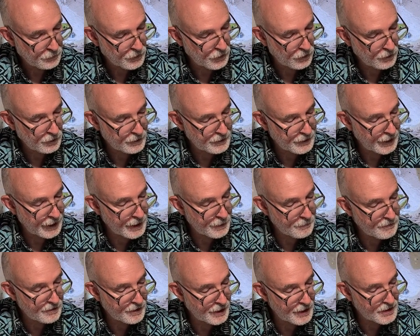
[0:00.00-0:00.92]

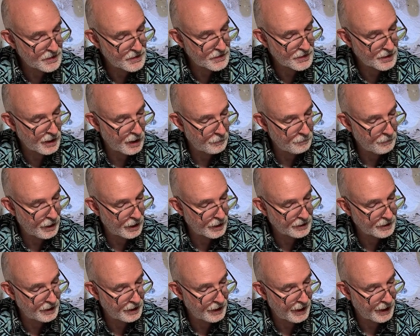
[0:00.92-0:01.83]
"Proclaim this
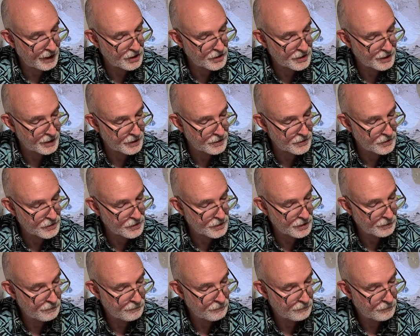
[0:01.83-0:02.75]
among the
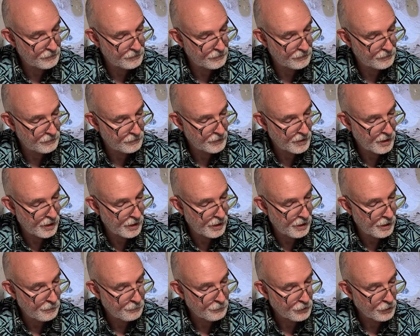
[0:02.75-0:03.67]
nations.
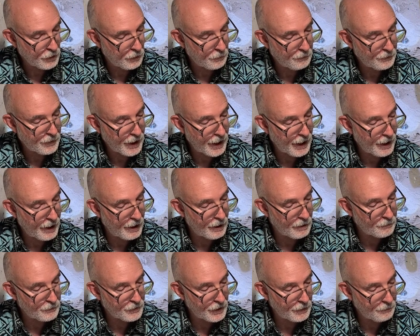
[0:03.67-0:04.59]

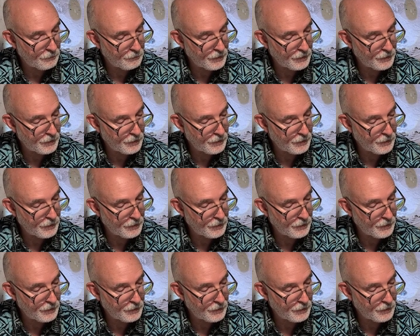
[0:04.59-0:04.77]
Prepare